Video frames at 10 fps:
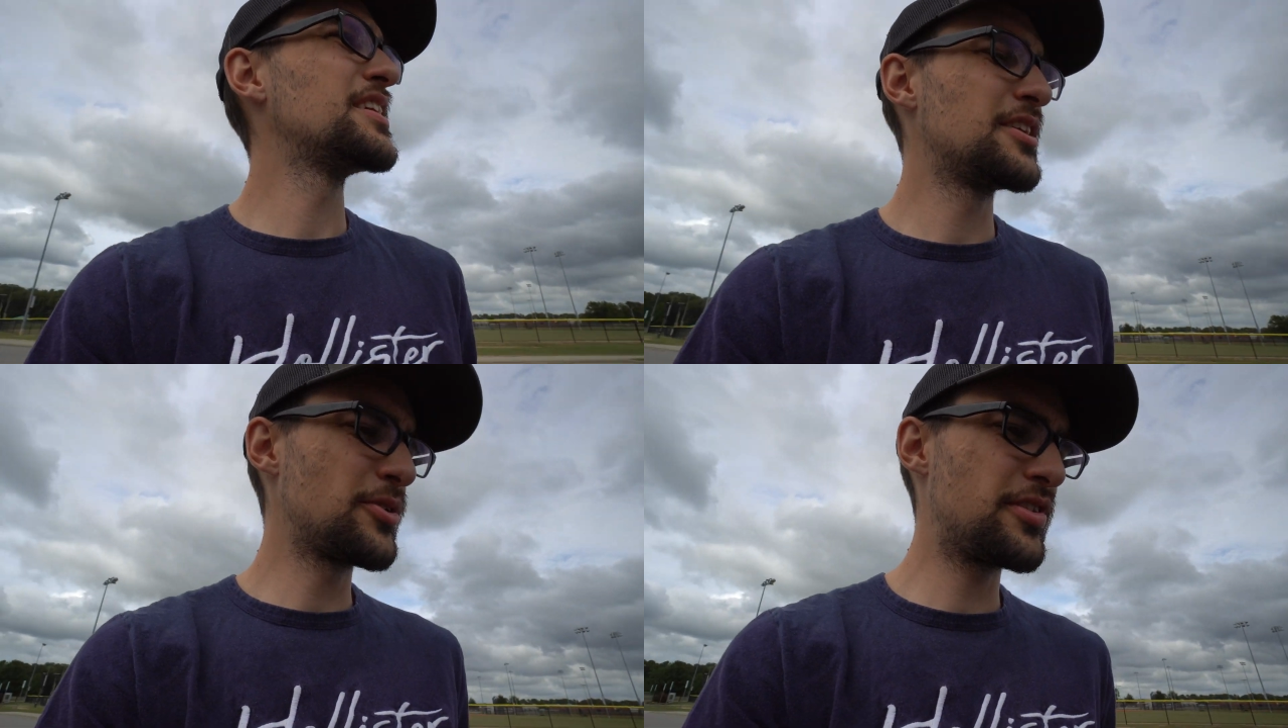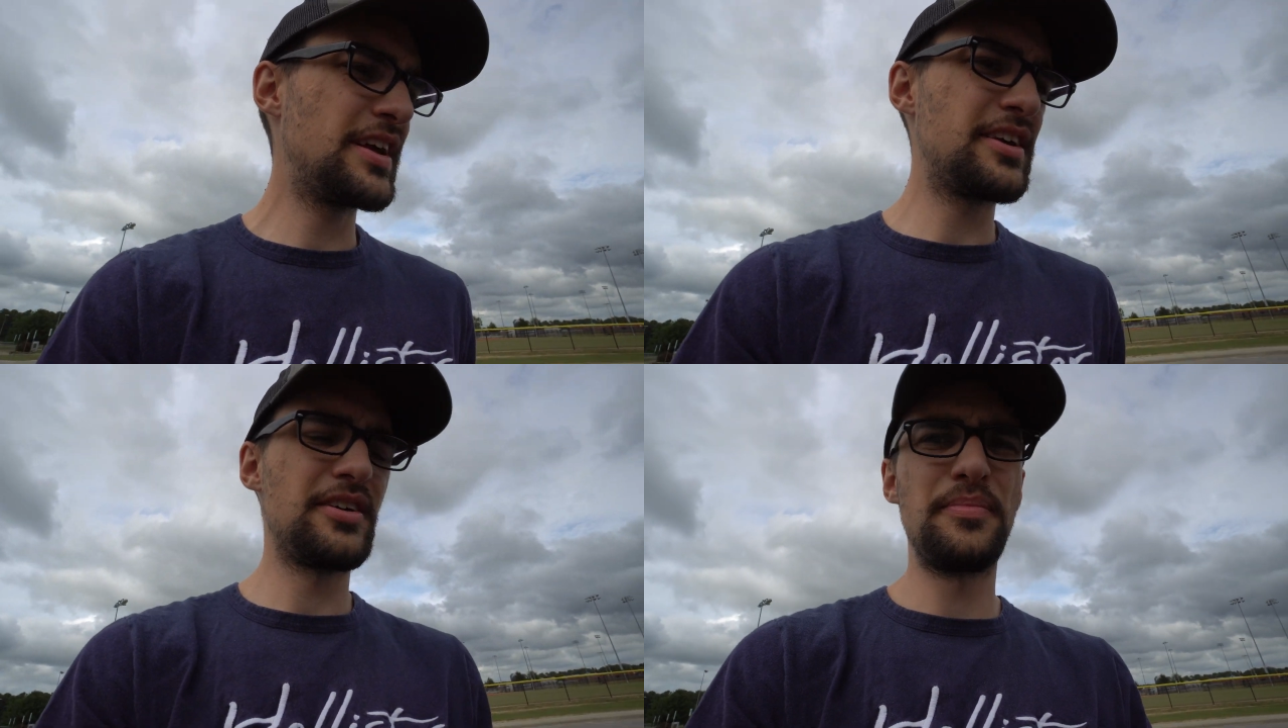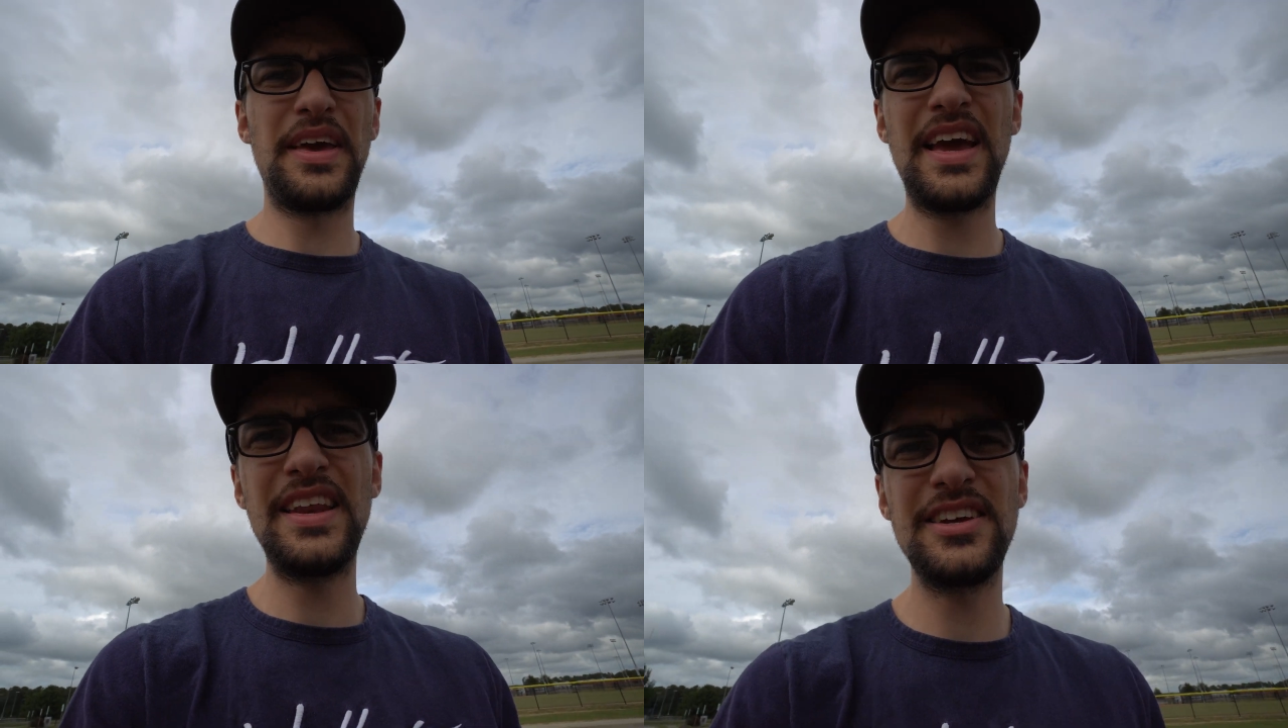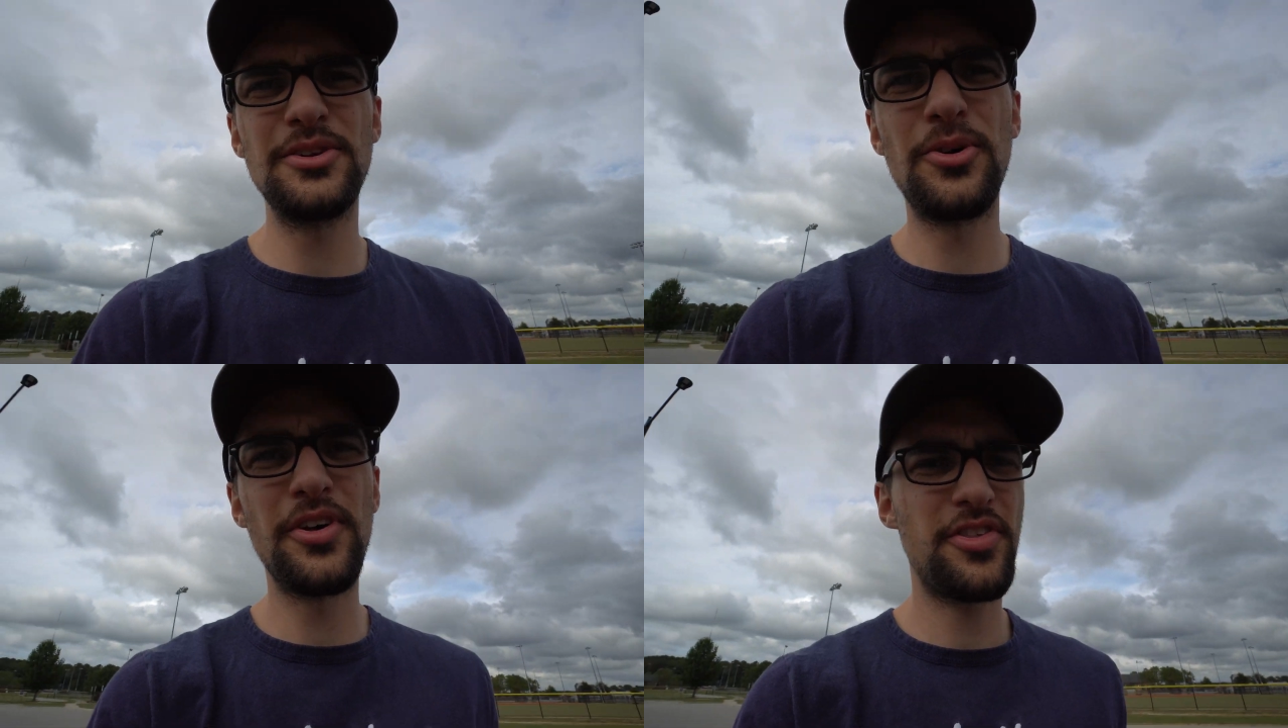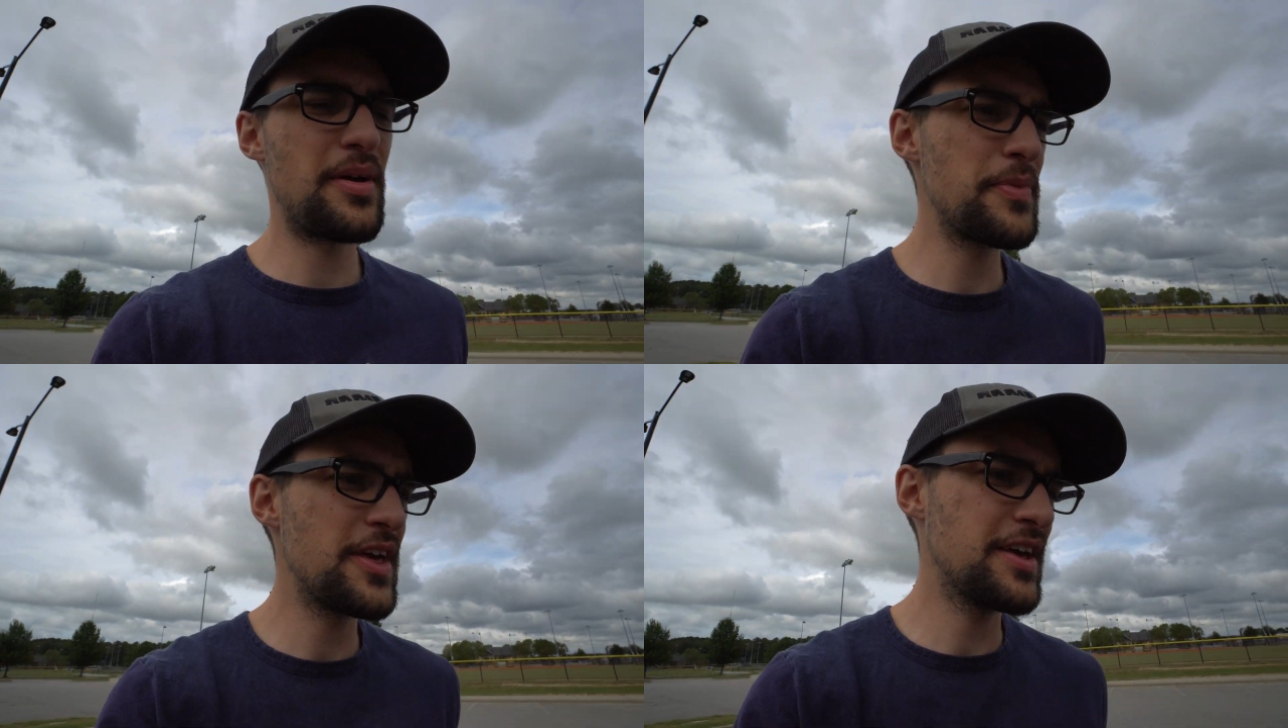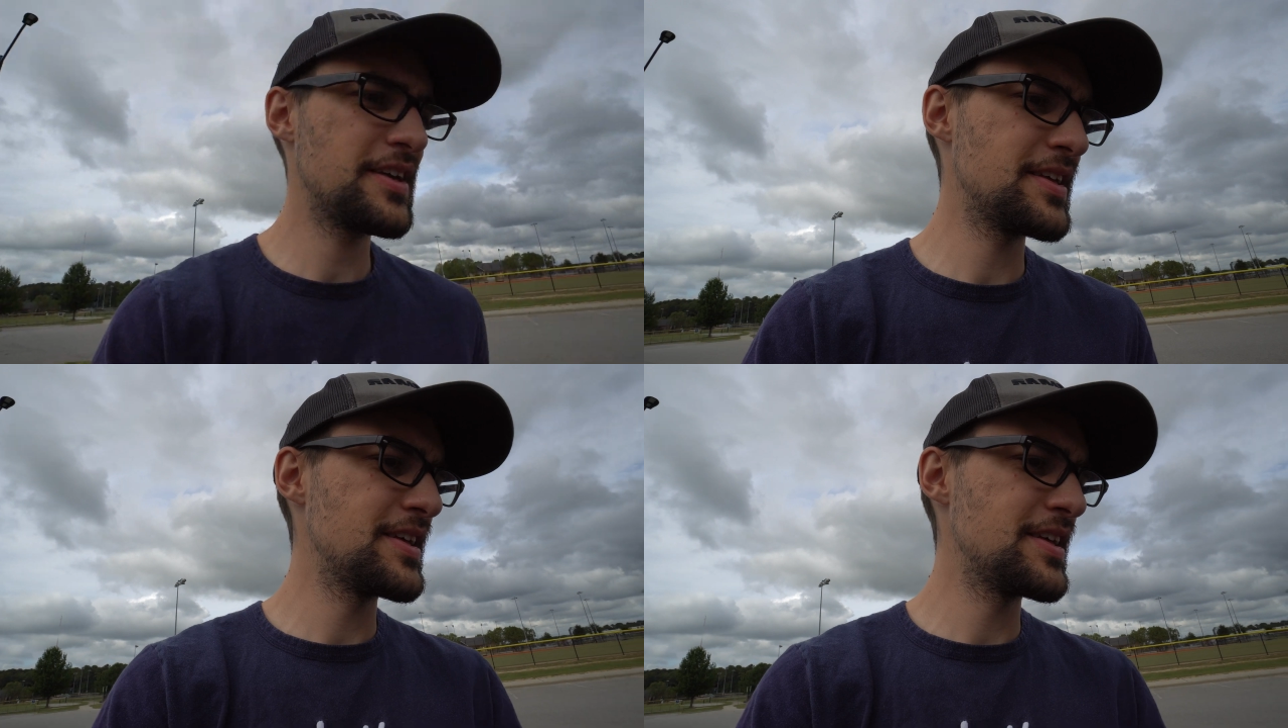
Looks like a mechanical horse something.